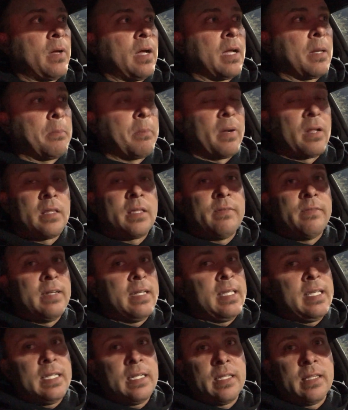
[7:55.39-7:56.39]
I could barely even
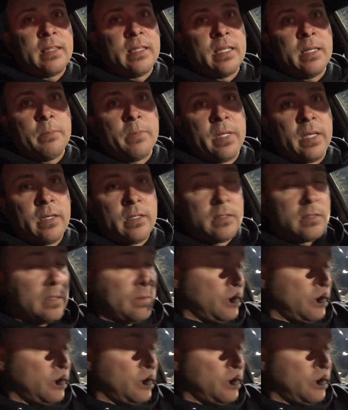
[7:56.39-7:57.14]
eat anything because